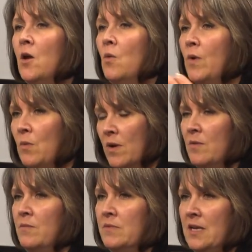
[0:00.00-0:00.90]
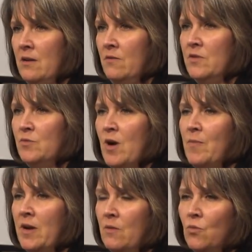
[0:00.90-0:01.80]
we want to take over this
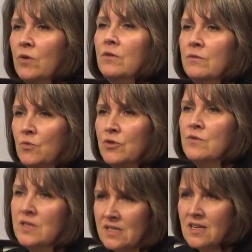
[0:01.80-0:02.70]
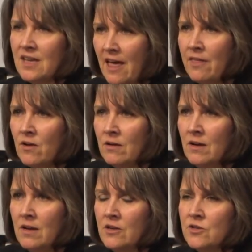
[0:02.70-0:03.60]
property and we'll, we'll do this together
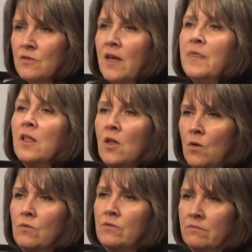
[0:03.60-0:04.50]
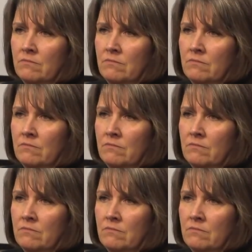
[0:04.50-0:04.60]
so that the loan